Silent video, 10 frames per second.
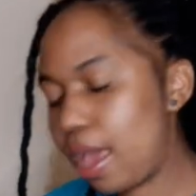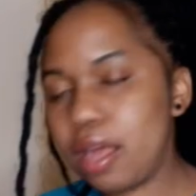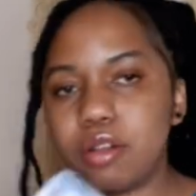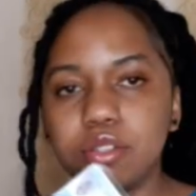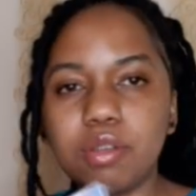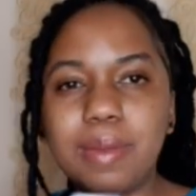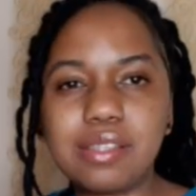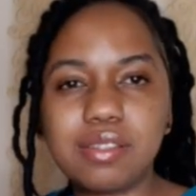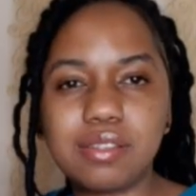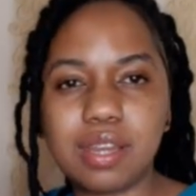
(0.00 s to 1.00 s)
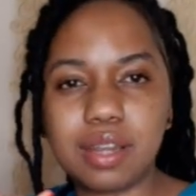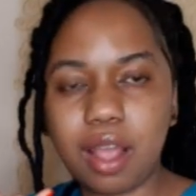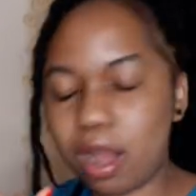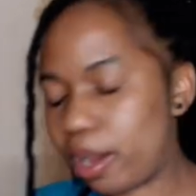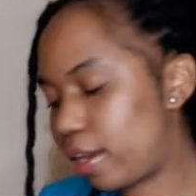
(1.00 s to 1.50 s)
And also my student
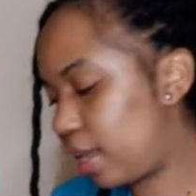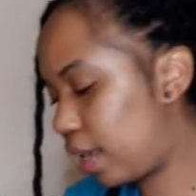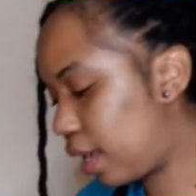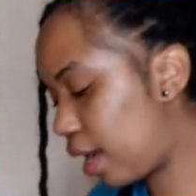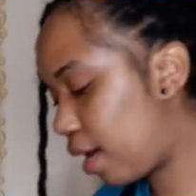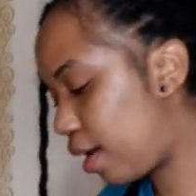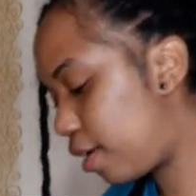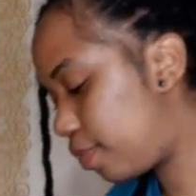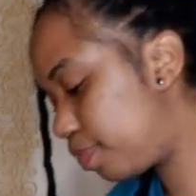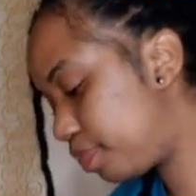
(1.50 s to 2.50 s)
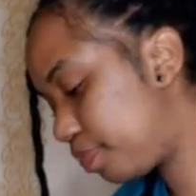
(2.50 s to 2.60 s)
card here.